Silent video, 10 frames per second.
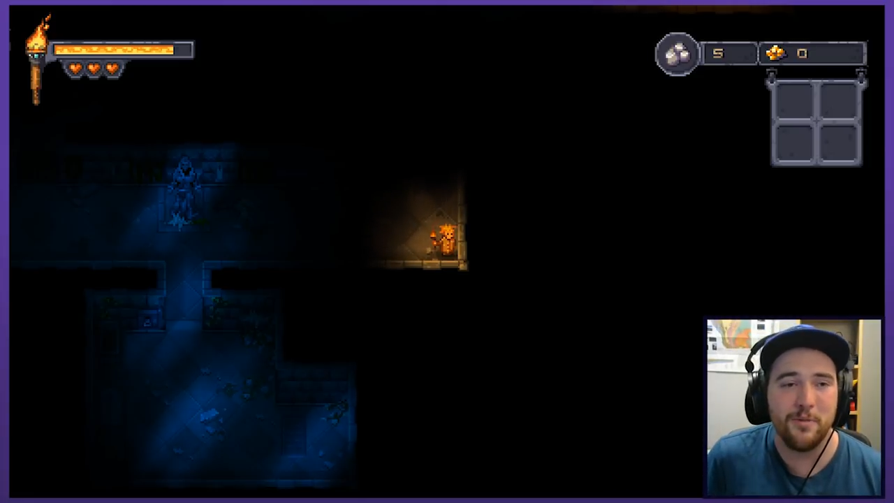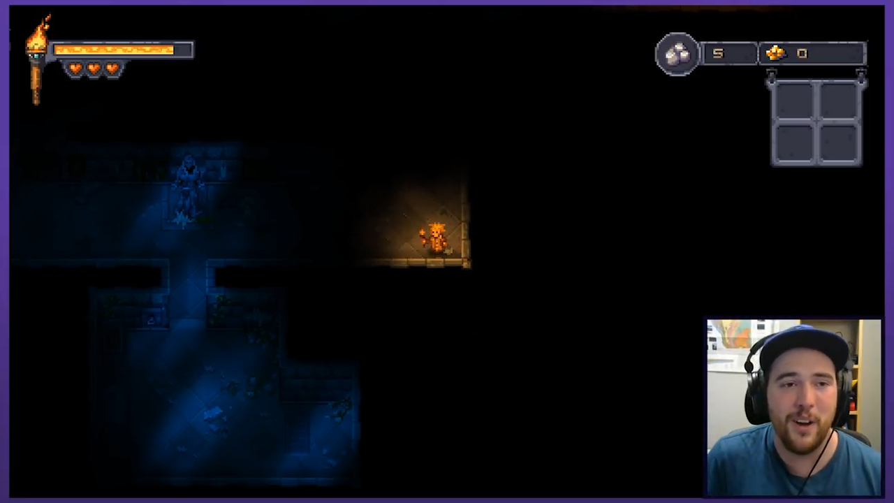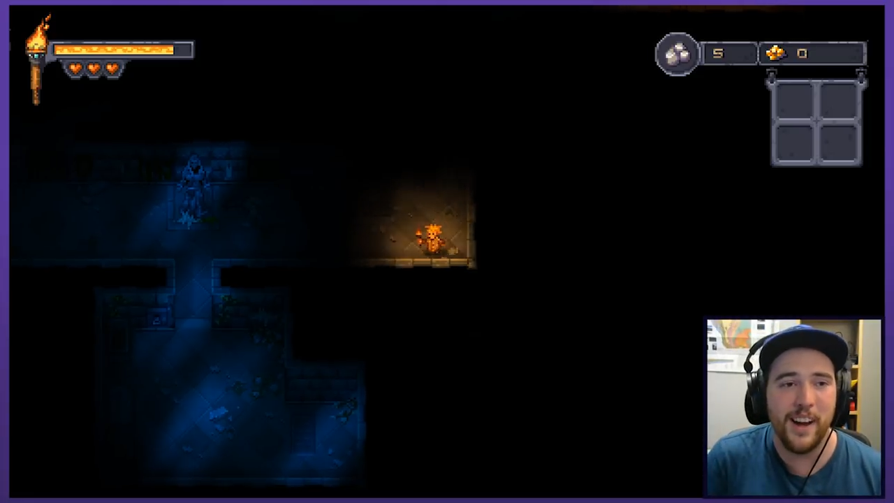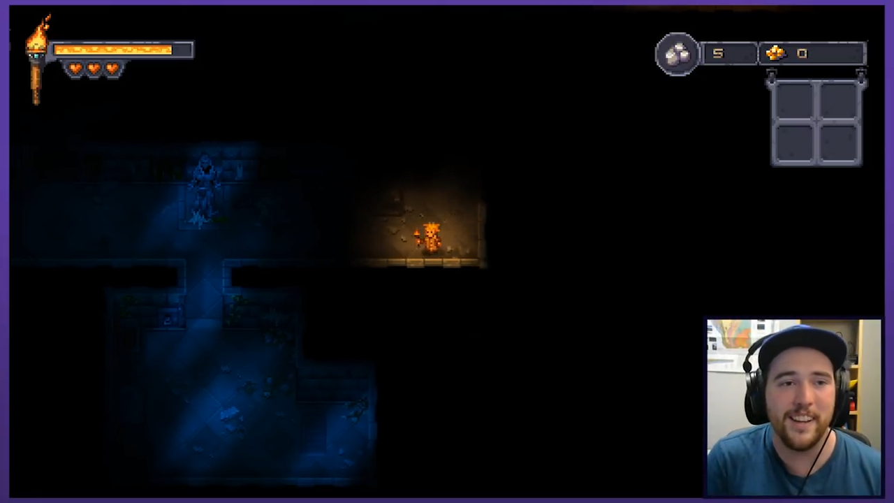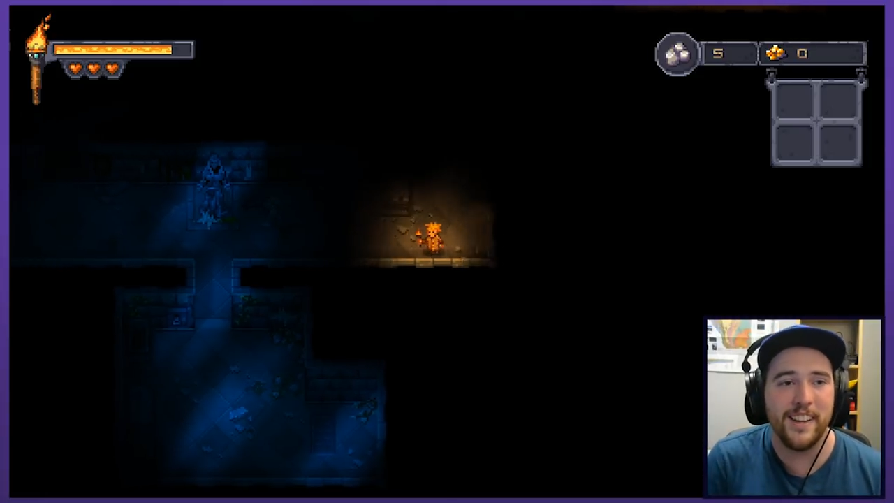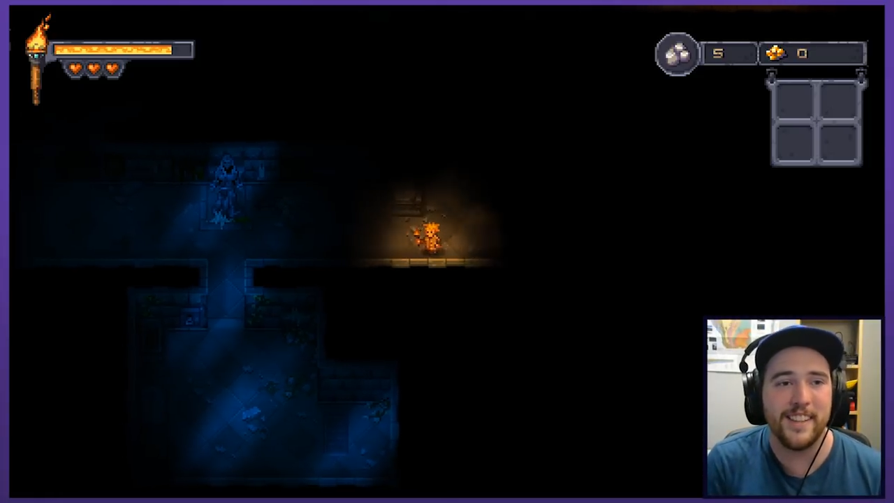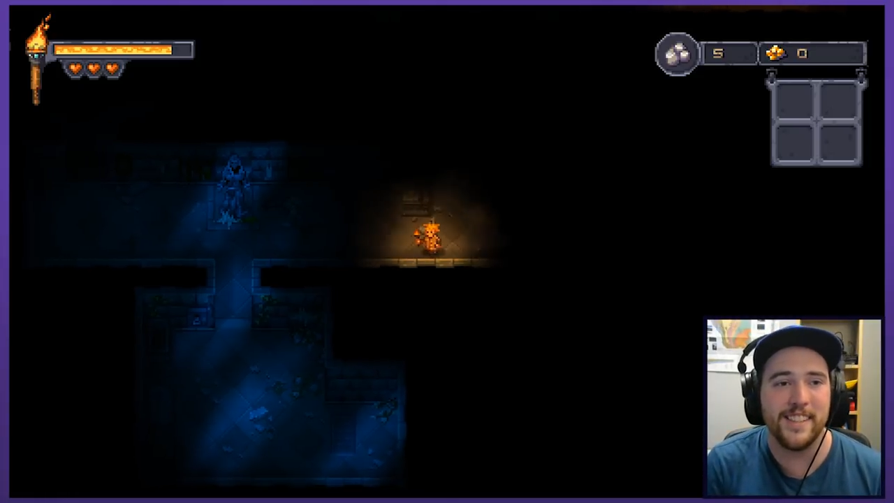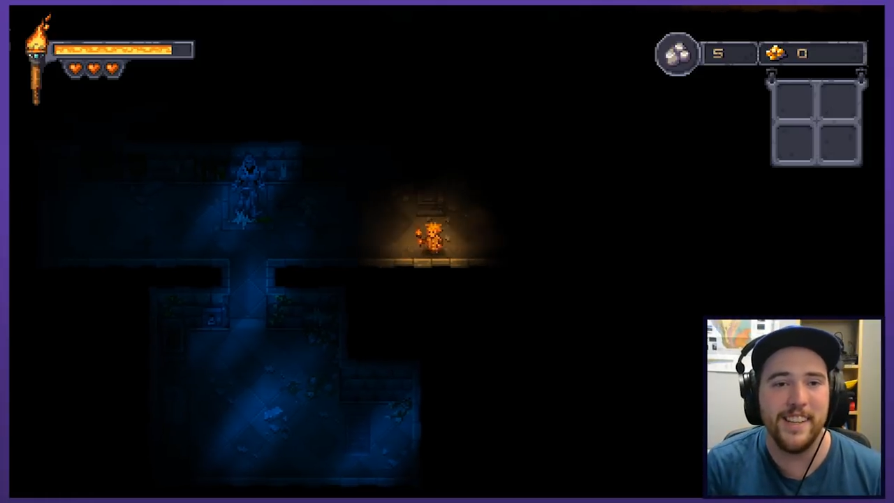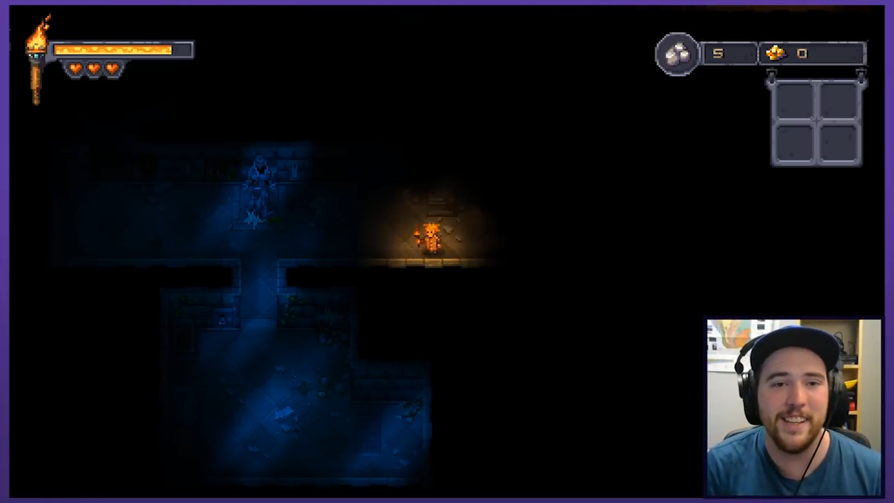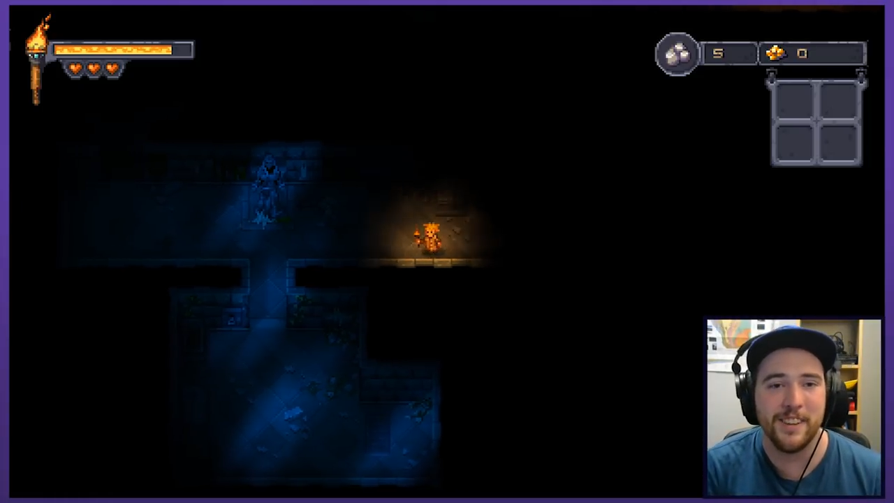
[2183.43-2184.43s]
find that
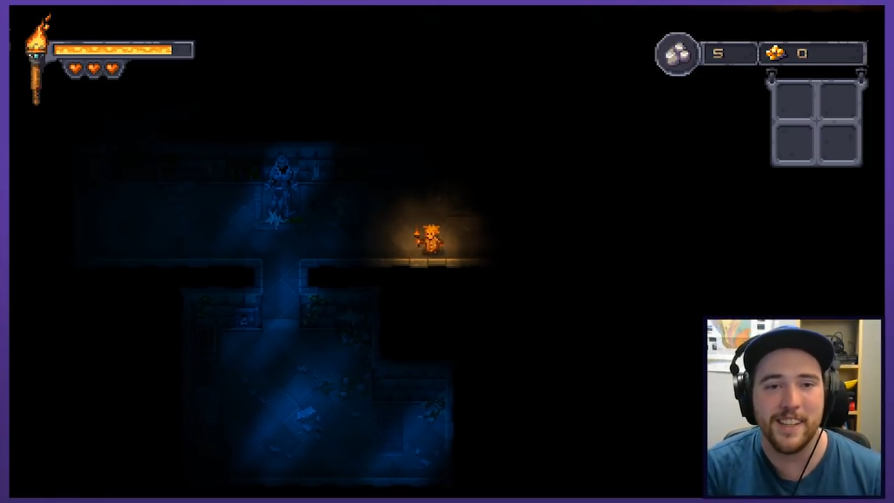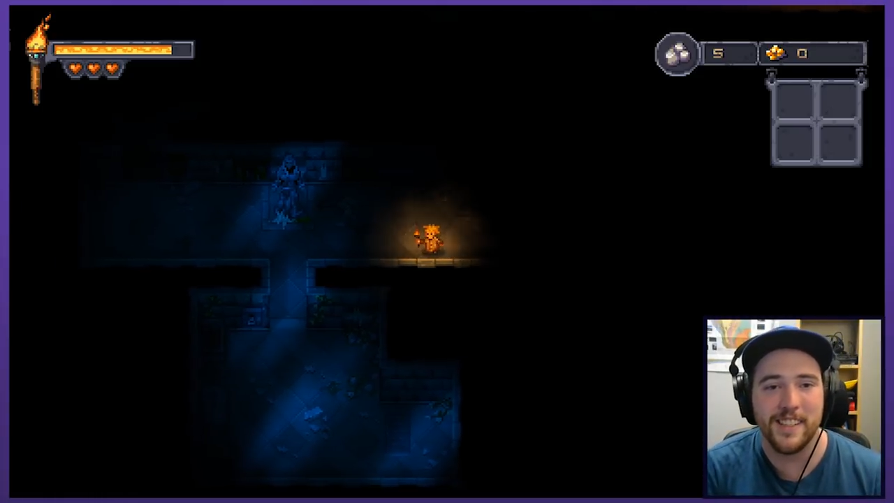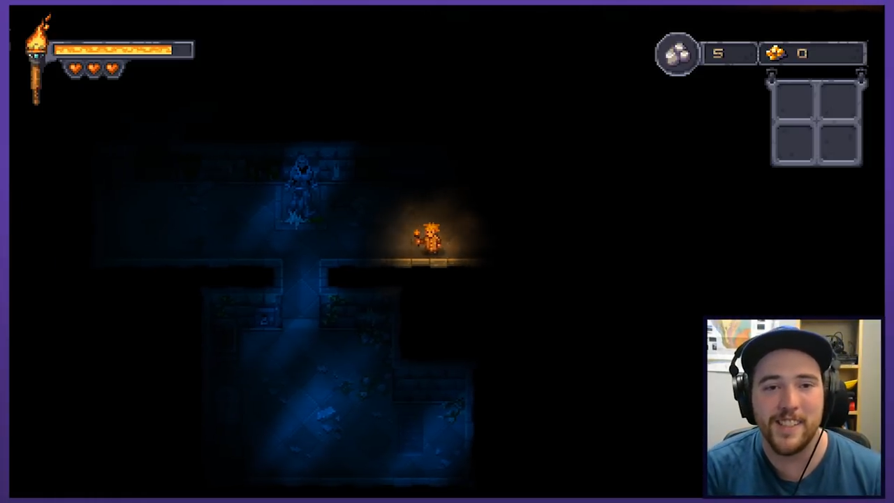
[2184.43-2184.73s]
secret.